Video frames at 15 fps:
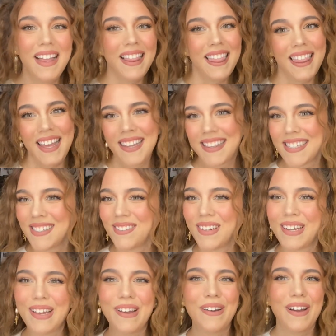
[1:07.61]
like this
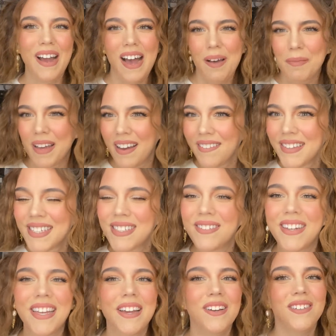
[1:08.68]
video, comment on this
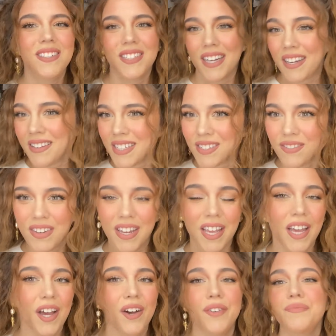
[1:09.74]
video, share this
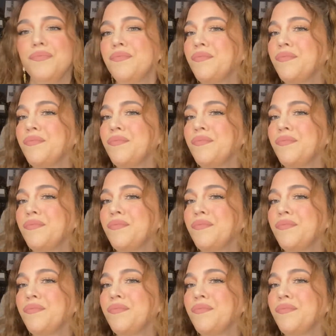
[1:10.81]
video.